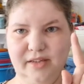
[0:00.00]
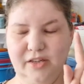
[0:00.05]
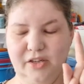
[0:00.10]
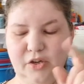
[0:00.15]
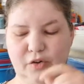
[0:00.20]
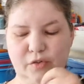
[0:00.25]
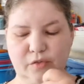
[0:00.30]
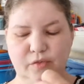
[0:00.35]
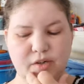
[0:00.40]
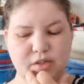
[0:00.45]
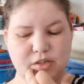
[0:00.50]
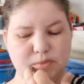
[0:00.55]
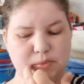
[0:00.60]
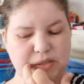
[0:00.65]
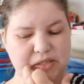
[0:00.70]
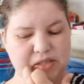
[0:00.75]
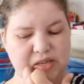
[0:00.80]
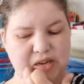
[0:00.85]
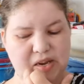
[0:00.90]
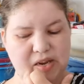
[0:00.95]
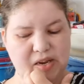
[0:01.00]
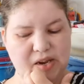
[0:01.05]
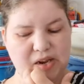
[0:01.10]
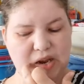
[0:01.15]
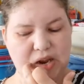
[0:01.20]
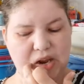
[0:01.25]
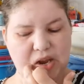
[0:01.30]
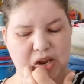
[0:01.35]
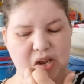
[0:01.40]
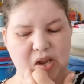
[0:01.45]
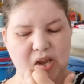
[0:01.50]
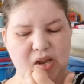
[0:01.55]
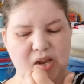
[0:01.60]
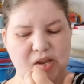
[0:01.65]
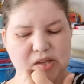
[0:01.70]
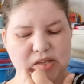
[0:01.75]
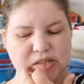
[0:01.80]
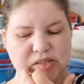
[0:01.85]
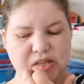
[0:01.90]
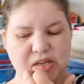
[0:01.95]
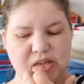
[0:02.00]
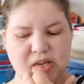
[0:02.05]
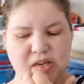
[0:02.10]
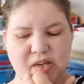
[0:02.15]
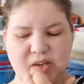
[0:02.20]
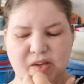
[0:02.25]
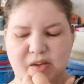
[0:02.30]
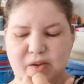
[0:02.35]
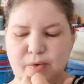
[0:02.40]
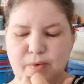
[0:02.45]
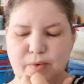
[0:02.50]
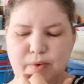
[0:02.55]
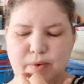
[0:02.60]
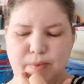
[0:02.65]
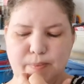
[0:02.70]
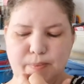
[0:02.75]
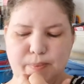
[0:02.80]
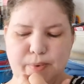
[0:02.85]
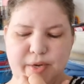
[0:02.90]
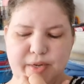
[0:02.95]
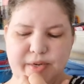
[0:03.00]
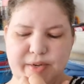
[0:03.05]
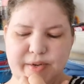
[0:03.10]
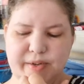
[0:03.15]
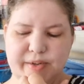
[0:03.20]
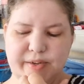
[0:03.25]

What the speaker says: your first mistake is that you put